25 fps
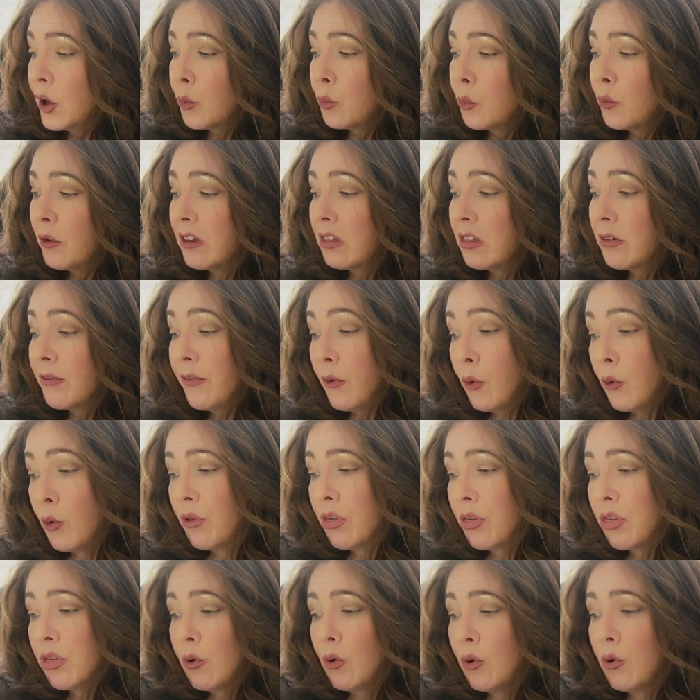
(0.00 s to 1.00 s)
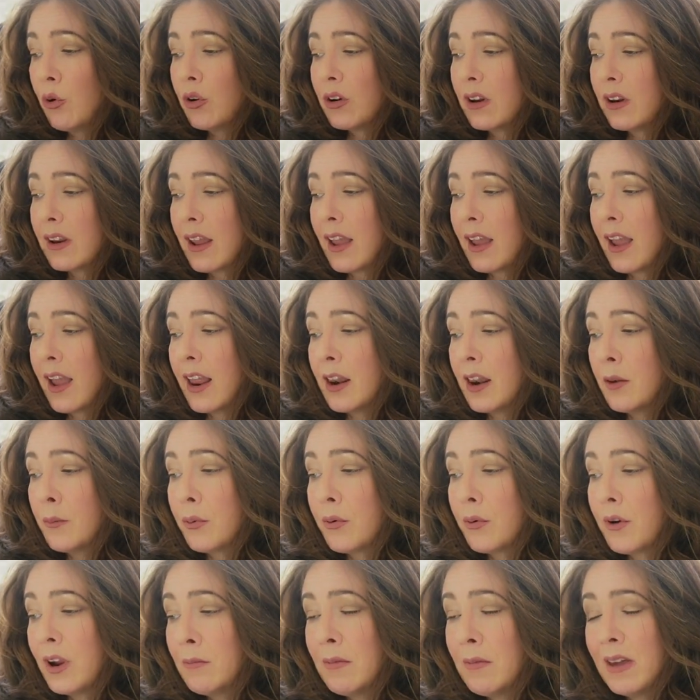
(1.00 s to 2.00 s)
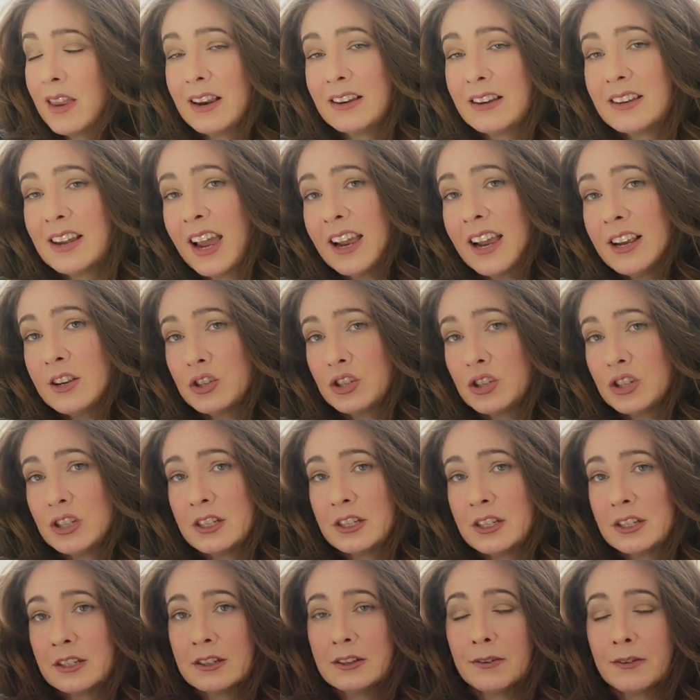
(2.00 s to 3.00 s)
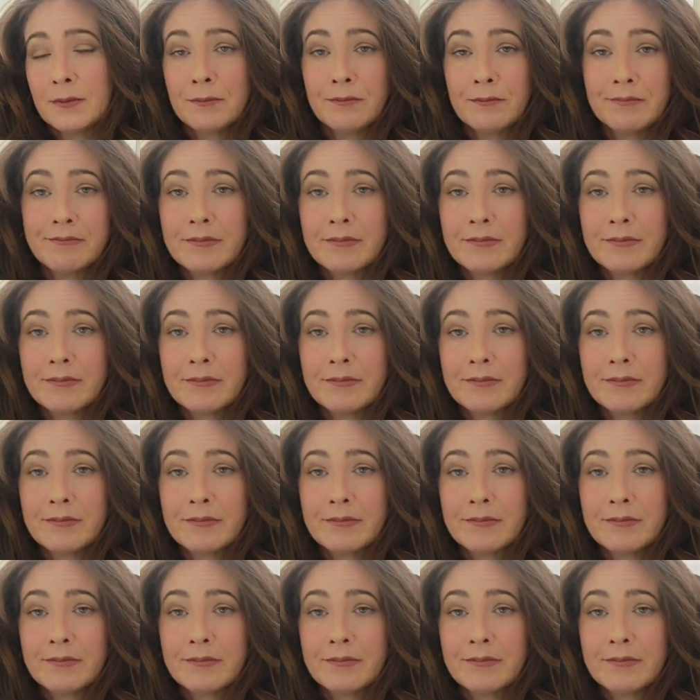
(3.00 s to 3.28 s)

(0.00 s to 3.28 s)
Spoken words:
with forethought and premeditation,